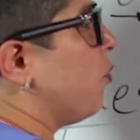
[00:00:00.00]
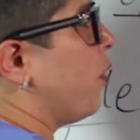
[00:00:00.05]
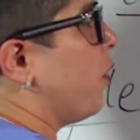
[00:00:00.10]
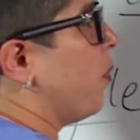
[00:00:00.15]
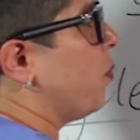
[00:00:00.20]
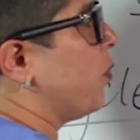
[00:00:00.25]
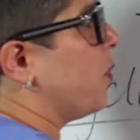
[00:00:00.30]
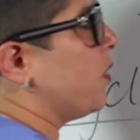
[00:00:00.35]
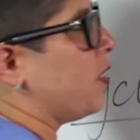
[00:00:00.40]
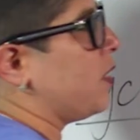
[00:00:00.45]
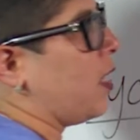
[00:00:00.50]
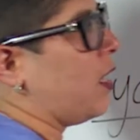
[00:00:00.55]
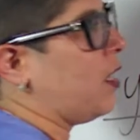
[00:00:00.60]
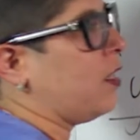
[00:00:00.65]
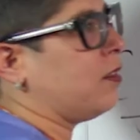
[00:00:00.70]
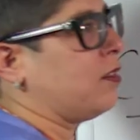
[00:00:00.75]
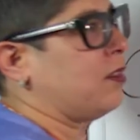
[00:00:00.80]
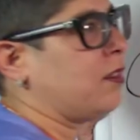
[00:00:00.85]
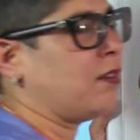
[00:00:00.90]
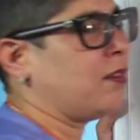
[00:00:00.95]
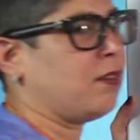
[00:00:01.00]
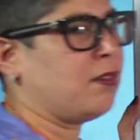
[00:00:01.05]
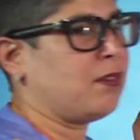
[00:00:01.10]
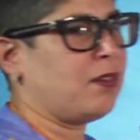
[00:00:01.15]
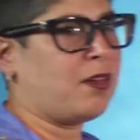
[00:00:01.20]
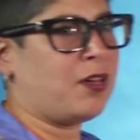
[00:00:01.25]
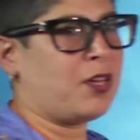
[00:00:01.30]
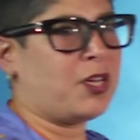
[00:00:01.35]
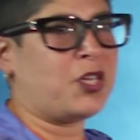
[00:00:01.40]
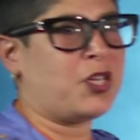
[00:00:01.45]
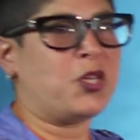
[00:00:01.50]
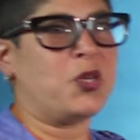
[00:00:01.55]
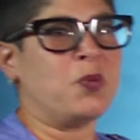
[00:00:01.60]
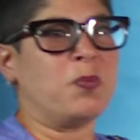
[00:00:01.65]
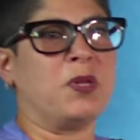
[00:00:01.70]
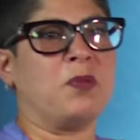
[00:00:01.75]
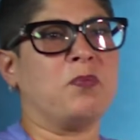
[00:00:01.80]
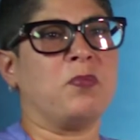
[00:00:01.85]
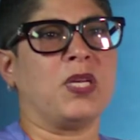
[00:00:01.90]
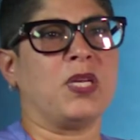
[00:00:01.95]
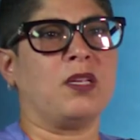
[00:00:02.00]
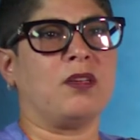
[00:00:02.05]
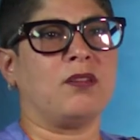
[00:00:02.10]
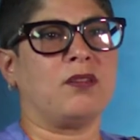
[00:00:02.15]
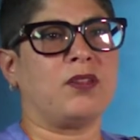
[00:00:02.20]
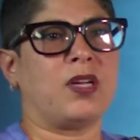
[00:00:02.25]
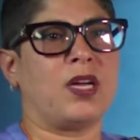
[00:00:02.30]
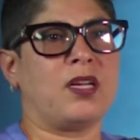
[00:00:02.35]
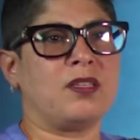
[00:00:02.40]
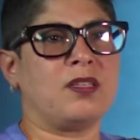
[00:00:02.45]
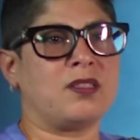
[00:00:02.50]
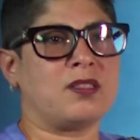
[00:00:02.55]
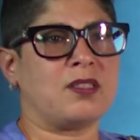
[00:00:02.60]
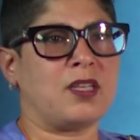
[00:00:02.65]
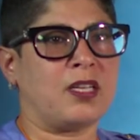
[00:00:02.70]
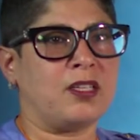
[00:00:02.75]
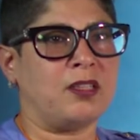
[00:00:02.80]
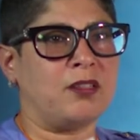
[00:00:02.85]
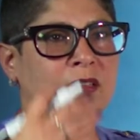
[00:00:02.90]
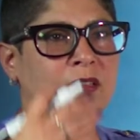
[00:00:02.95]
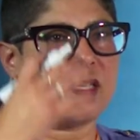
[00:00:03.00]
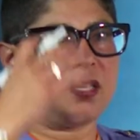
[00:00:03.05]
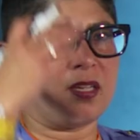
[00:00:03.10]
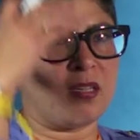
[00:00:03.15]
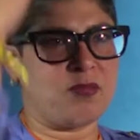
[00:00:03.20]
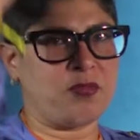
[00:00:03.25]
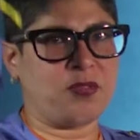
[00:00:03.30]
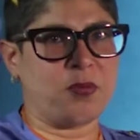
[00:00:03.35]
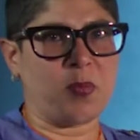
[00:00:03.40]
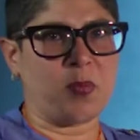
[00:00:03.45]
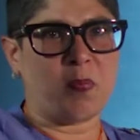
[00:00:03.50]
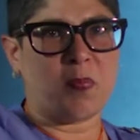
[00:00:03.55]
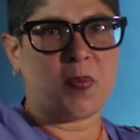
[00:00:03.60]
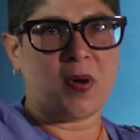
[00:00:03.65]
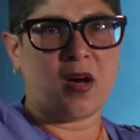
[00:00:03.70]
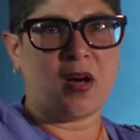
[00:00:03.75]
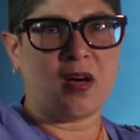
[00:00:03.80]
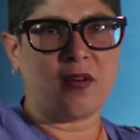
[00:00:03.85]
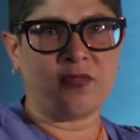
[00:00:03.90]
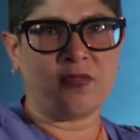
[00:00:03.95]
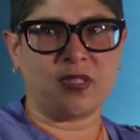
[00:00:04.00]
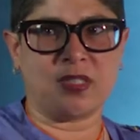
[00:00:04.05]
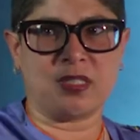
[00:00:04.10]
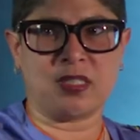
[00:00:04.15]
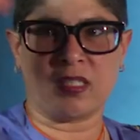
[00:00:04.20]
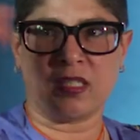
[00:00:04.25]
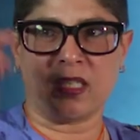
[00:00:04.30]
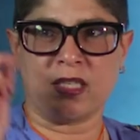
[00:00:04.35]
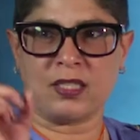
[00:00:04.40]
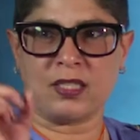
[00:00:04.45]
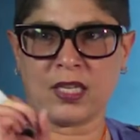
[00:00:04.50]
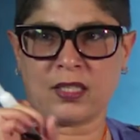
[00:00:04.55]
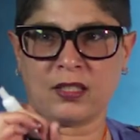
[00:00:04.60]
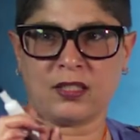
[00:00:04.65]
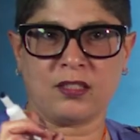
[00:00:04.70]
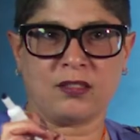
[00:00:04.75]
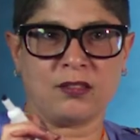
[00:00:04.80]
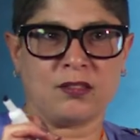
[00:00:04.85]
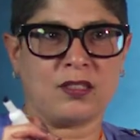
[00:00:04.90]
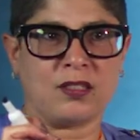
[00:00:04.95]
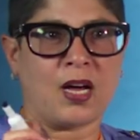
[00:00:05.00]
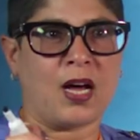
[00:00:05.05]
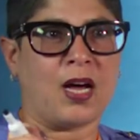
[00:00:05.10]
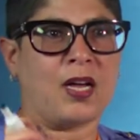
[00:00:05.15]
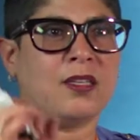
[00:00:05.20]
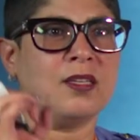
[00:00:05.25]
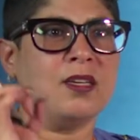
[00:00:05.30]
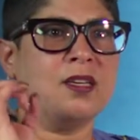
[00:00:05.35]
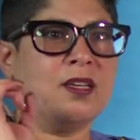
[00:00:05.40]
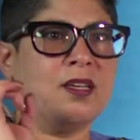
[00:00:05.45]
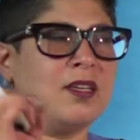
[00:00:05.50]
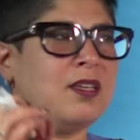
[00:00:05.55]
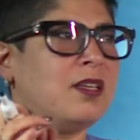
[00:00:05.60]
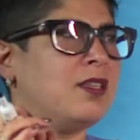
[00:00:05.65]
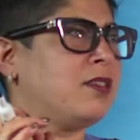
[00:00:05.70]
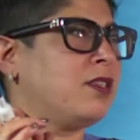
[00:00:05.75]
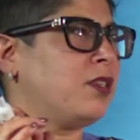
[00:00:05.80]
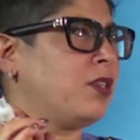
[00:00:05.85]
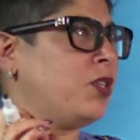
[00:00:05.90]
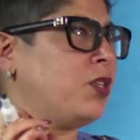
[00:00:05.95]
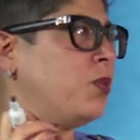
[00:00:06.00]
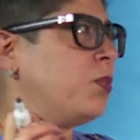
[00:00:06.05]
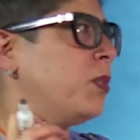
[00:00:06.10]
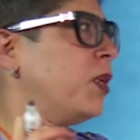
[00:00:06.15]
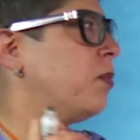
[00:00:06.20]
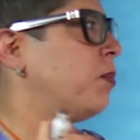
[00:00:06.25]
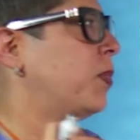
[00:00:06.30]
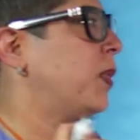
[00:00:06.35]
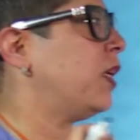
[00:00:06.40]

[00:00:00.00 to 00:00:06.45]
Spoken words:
represent a human being, right? It's like looking from above and seeing that little dot is a human